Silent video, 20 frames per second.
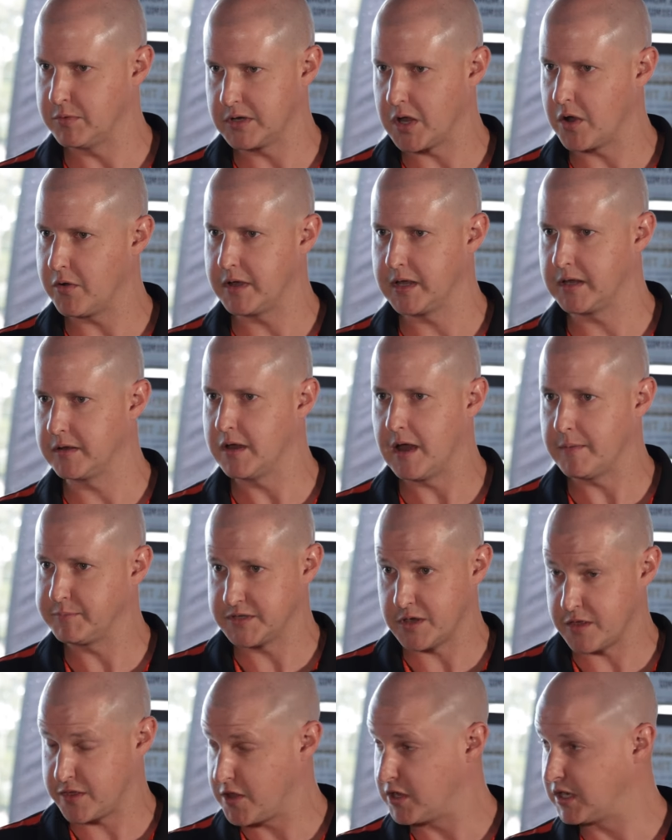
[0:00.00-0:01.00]
we're going up
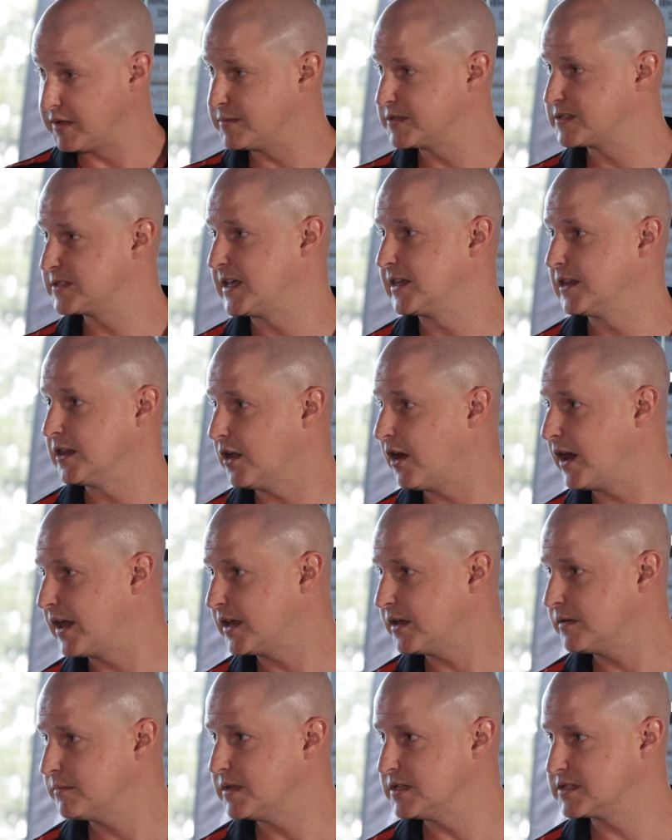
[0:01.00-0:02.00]
to 30%
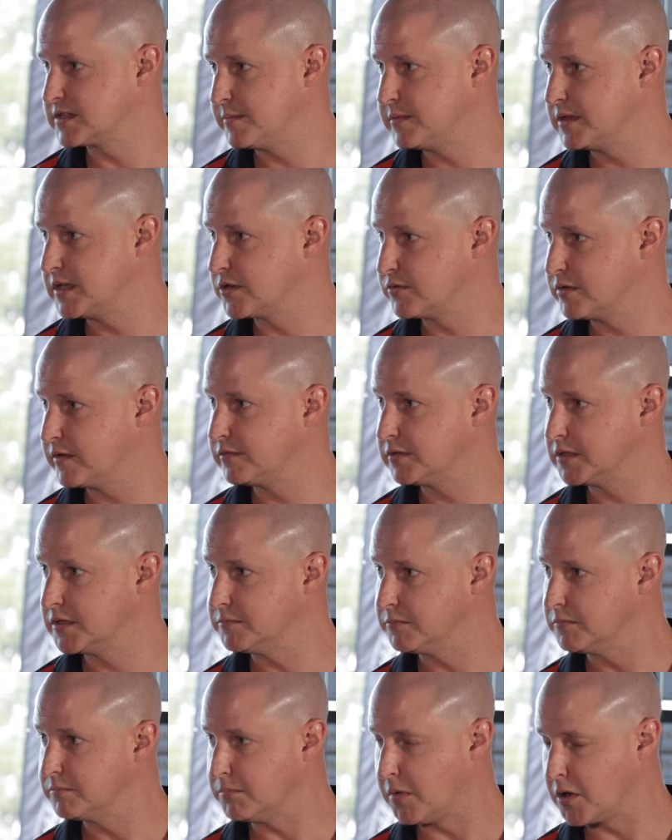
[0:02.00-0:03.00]
lighter in some of the
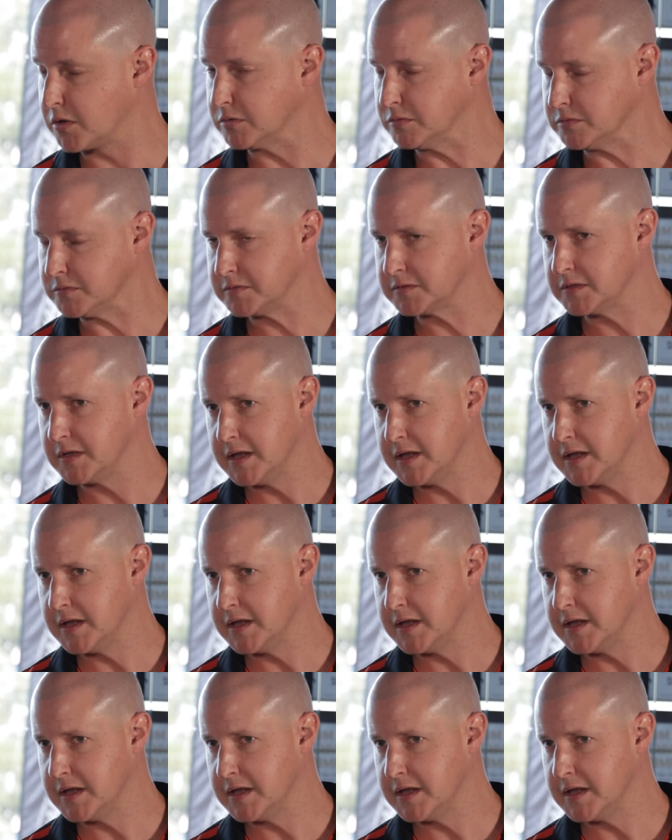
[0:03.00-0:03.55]
equivalent models.